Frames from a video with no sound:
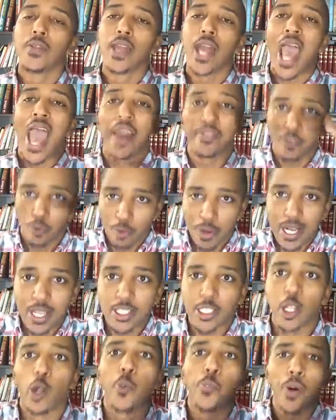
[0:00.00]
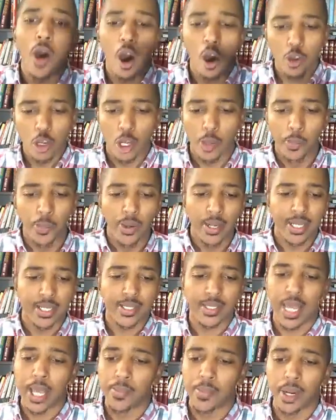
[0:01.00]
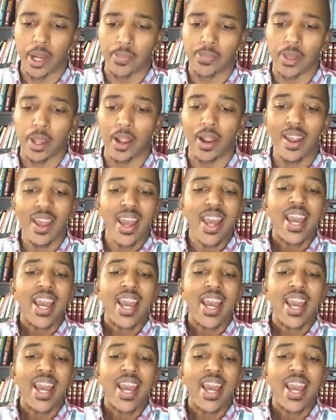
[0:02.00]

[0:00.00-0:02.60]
I have to read it slow, Paul. You can put his statement up there.